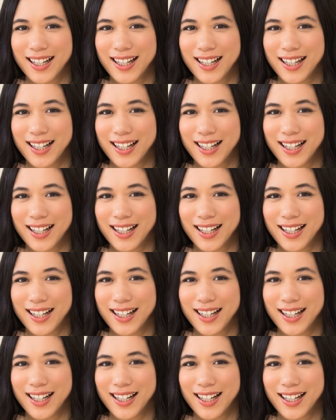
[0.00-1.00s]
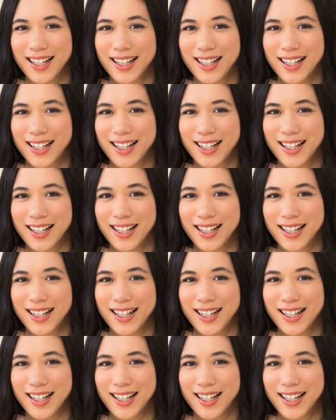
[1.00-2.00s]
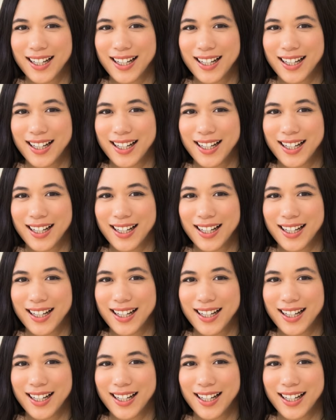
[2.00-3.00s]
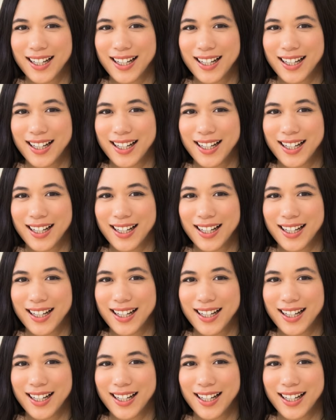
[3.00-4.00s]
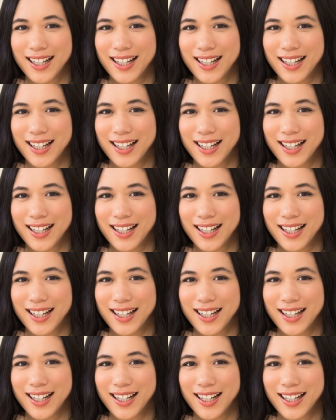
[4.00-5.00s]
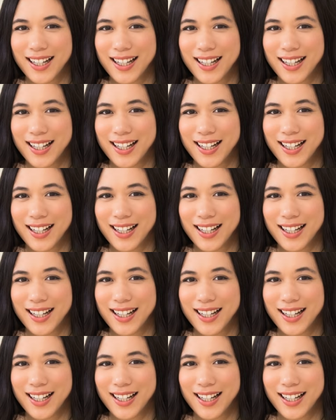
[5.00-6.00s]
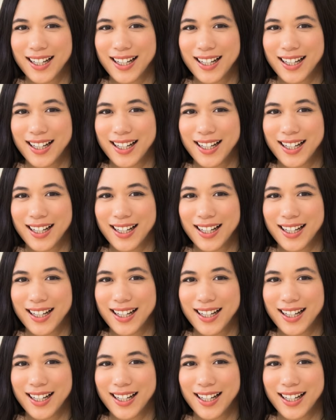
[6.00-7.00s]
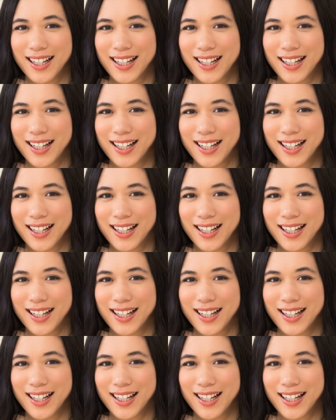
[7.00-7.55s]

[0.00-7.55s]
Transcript: (no lip movement)